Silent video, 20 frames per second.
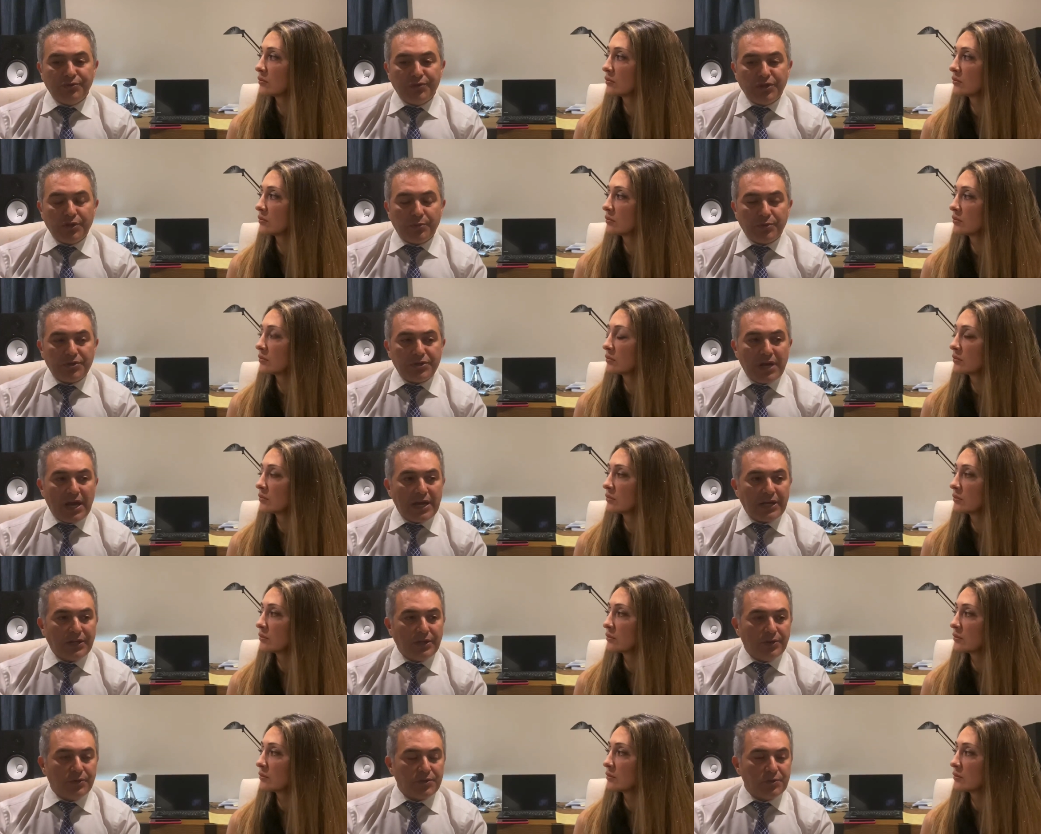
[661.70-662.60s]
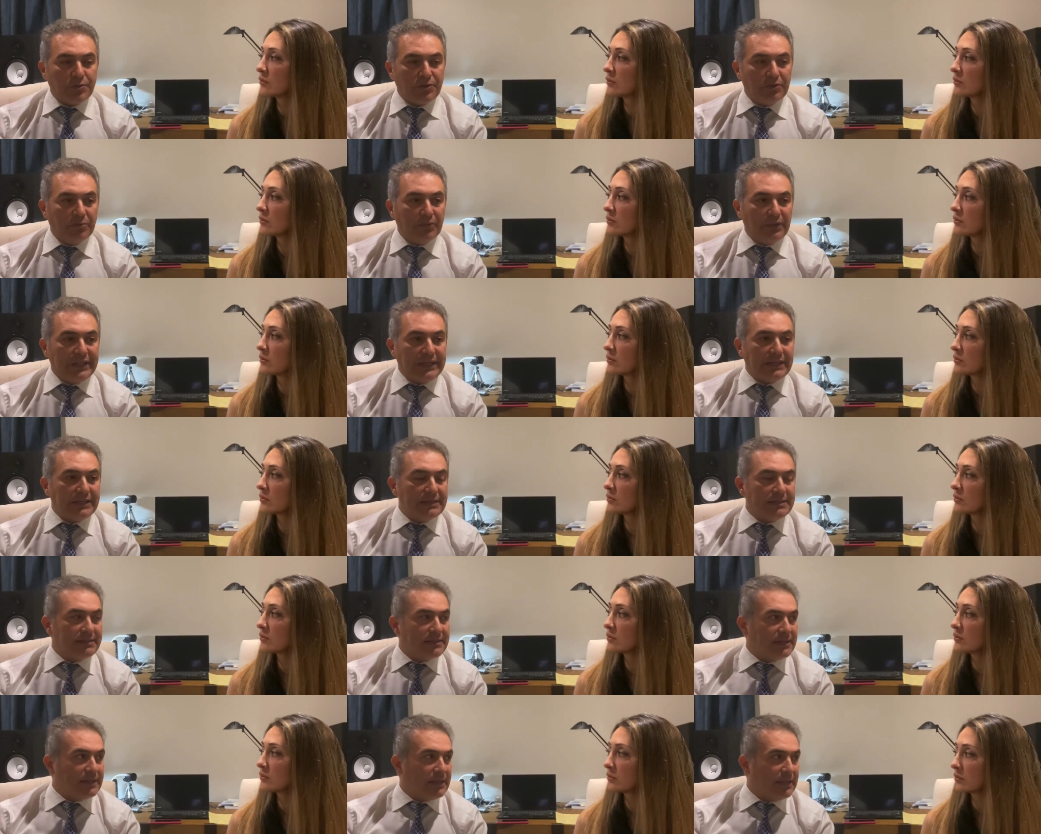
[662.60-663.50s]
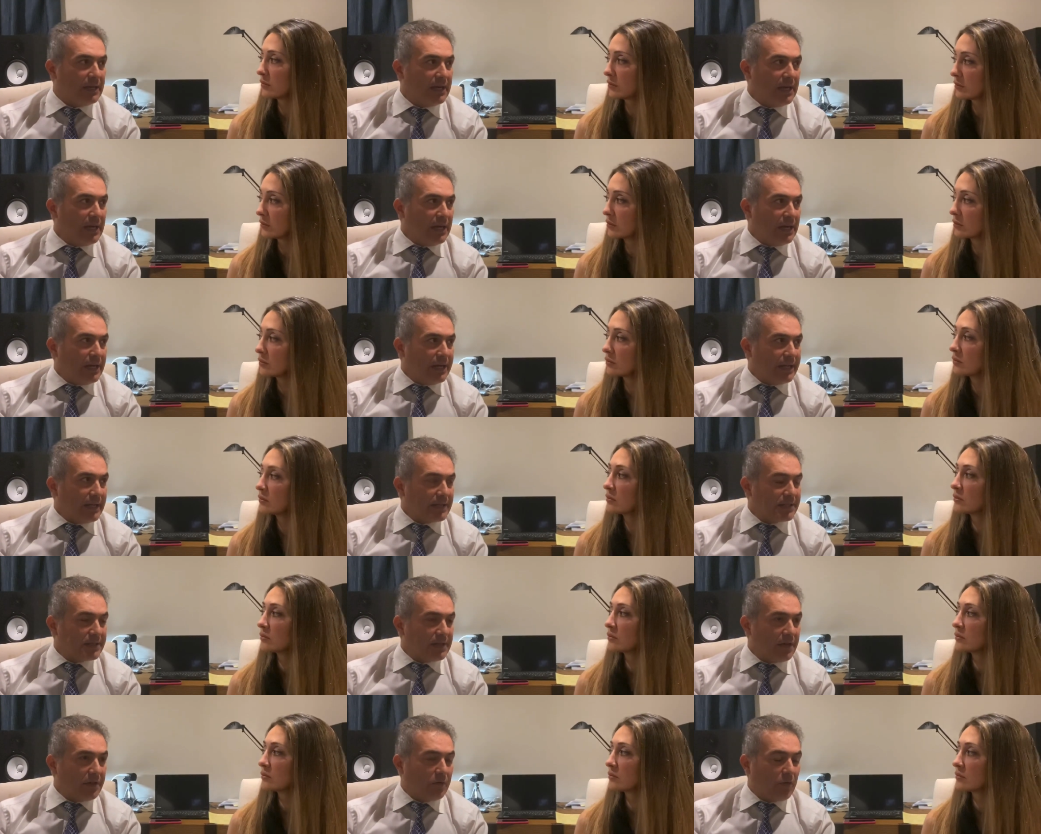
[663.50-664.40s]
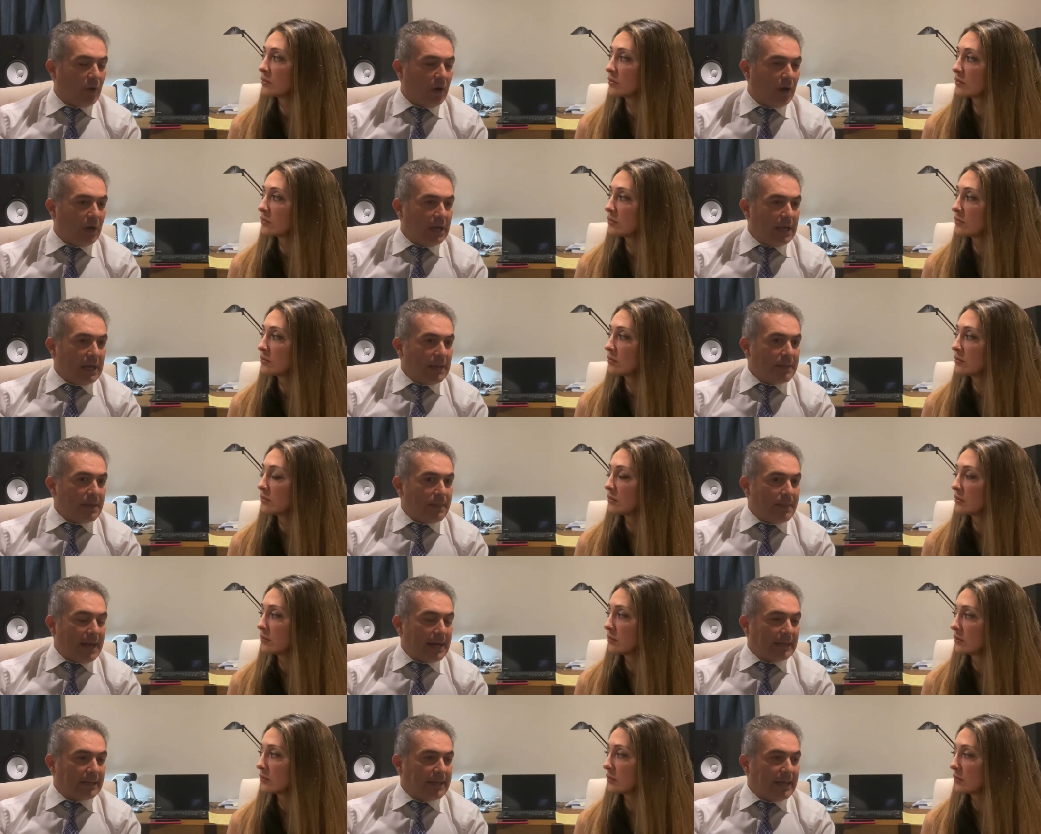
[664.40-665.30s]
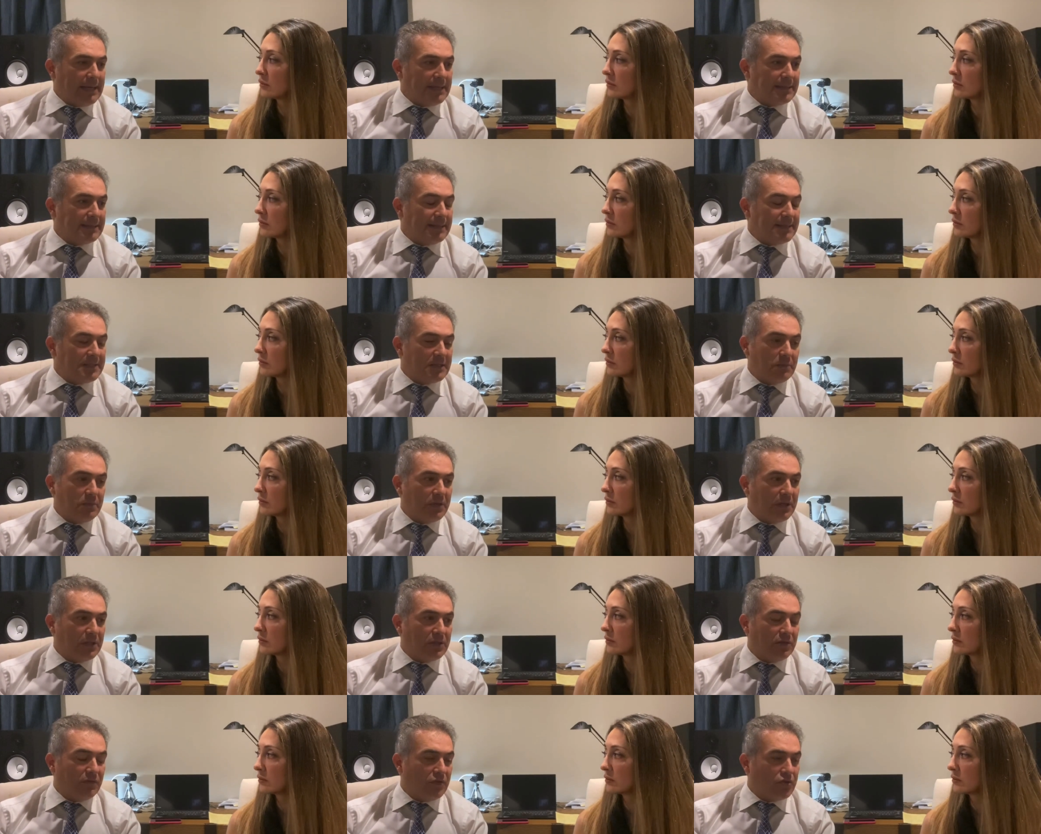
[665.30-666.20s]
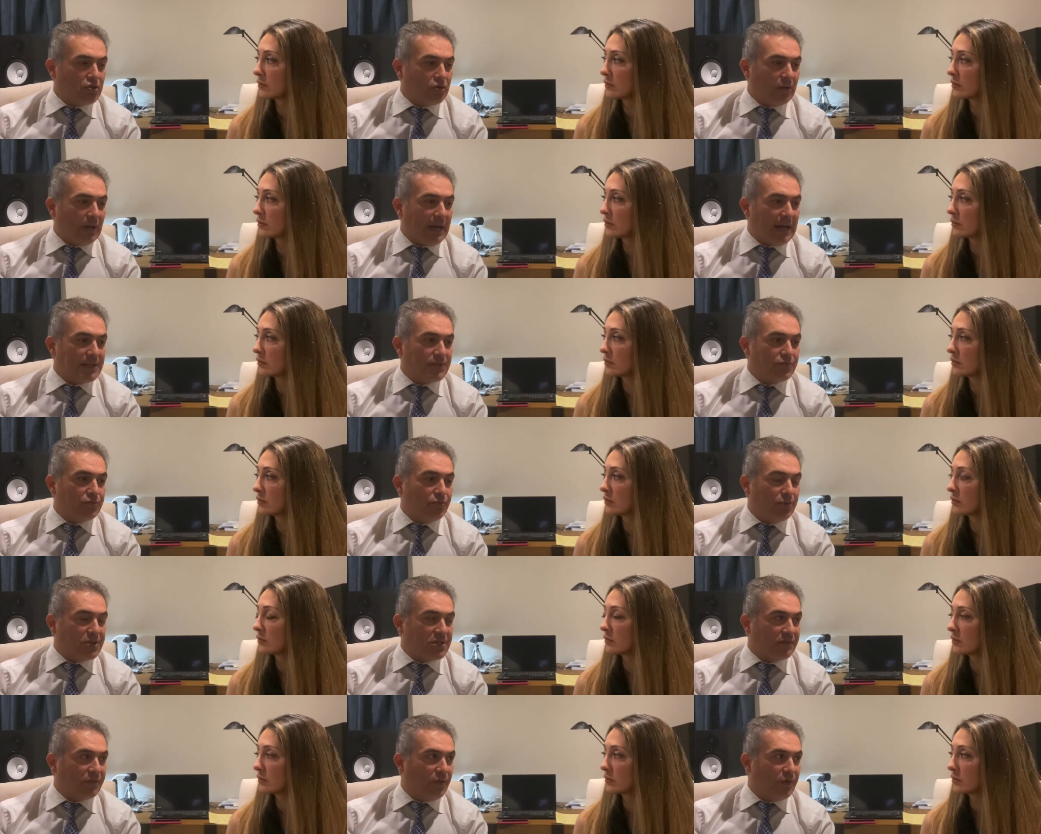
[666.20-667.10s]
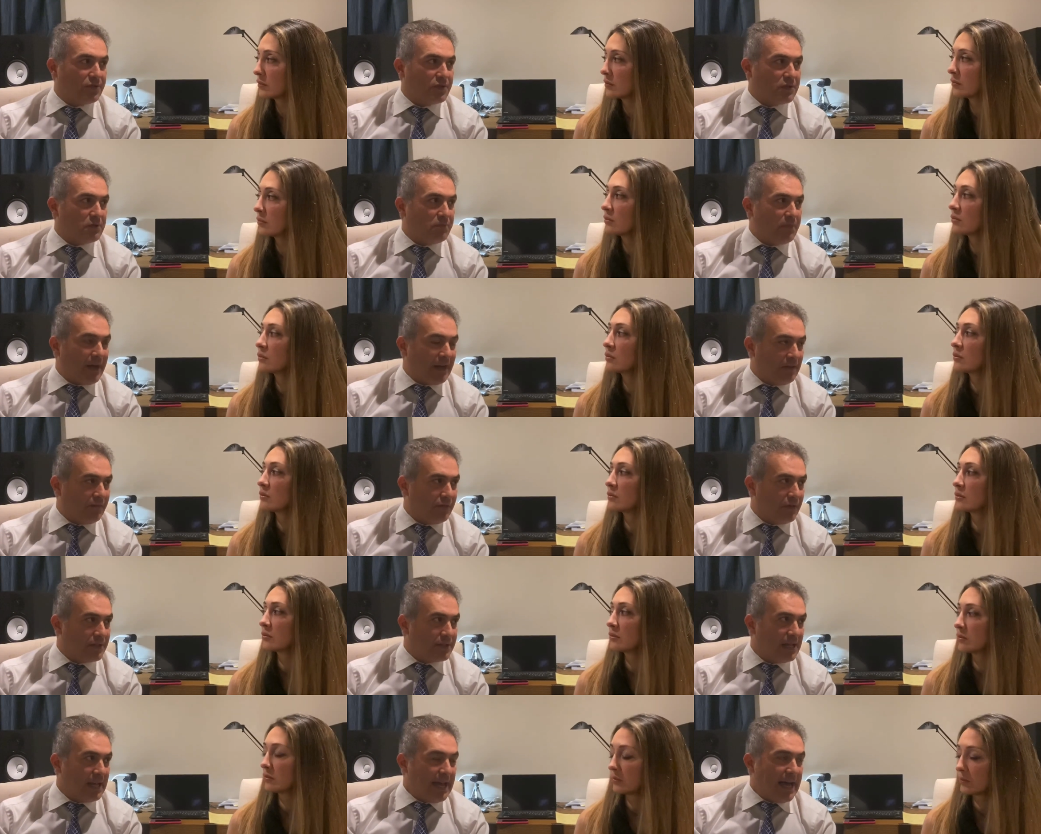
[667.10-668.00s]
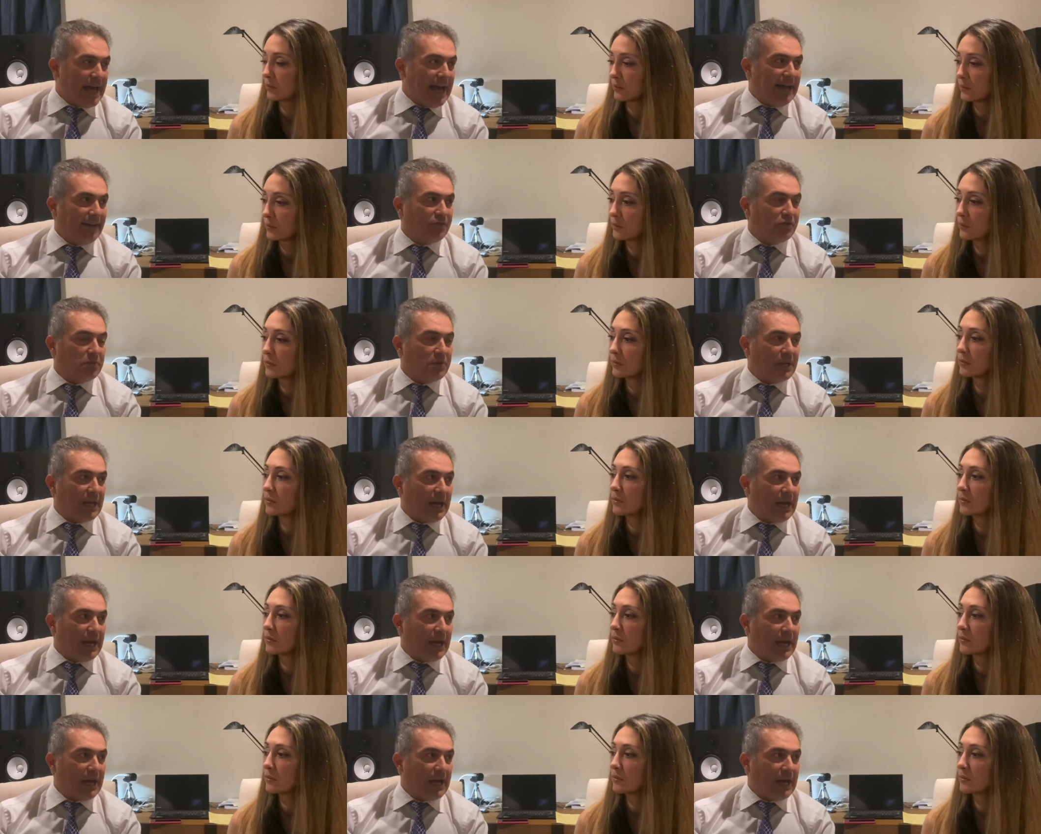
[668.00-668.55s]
Speaker 1: you were diagnosed with a malignancy, and etc., then that case needs to be individualized. Risk versus benefits have to be